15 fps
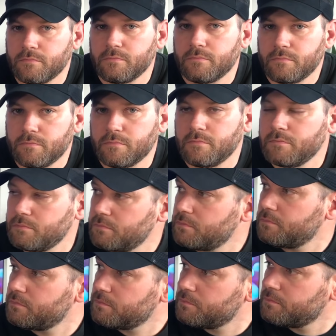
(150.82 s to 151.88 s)

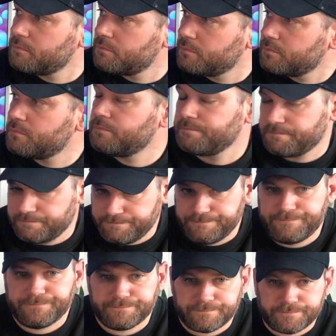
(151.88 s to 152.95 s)

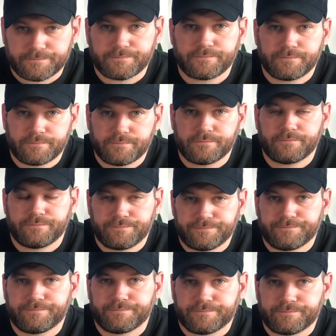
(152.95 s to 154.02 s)

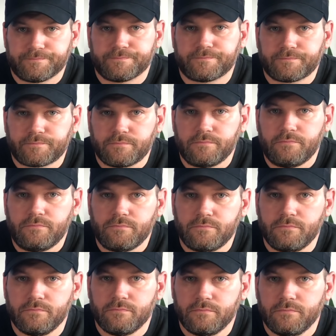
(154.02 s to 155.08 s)

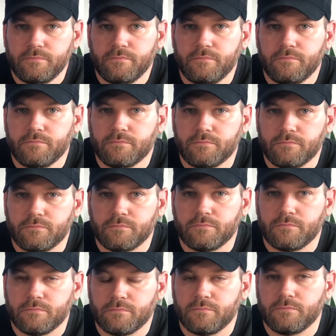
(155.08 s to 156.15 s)

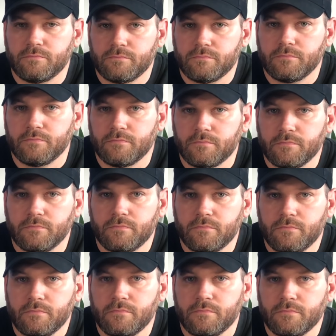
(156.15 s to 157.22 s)

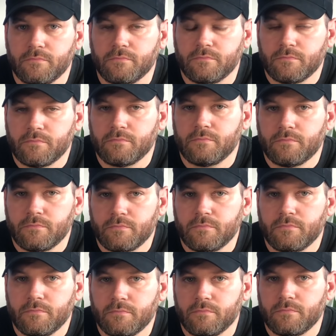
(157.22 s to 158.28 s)

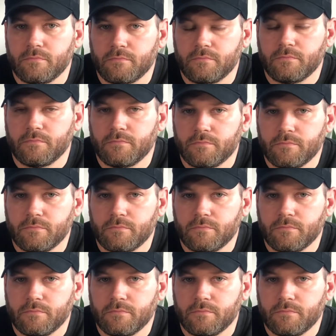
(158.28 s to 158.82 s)
This person isn't speaking.